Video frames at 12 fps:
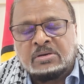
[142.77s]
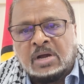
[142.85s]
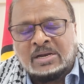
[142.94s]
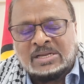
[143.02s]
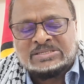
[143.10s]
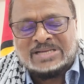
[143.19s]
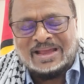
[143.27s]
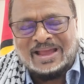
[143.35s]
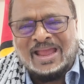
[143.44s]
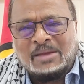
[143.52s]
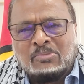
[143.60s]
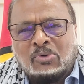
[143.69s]
And his
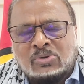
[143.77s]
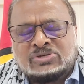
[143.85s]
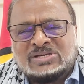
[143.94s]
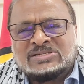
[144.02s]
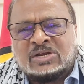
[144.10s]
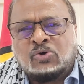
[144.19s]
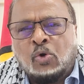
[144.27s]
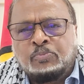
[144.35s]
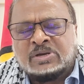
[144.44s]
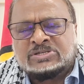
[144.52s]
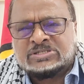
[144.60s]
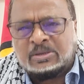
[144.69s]
aim also is that hope
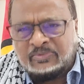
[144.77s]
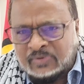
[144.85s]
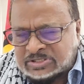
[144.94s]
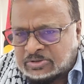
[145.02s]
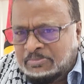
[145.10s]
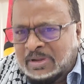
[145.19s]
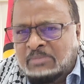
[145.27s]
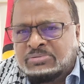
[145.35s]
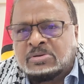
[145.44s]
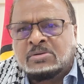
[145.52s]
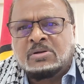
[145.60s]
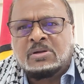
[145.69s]
that some of us will be able
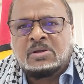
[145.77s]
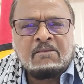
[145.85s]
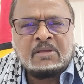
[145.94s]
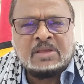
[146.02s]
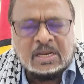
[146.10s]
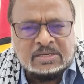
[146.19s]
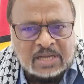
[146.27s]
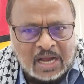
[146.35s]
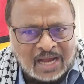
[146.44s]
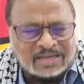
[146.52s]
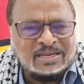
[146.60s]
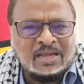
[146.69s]
to get the
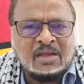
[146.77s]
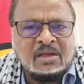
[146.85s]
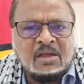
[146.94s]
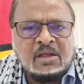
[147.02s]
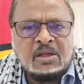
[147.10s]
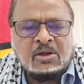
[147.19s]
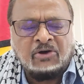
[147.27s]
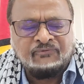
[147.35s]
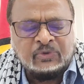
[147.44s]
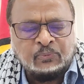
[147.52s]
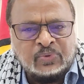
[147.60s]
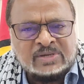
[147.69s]
idea of
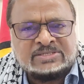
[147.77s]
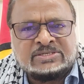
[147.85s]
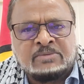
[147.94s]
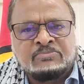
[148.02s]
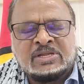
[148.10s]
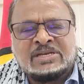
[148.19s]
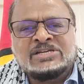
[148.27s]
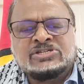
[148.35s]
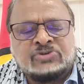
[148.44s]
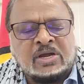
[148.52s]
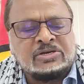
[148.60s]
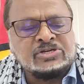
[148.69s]
the wisdom that he's
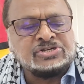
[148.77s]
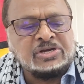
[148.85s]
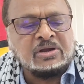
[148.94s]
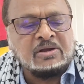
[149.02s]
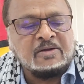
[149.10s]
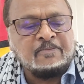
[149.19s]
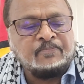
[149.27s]
trying to share.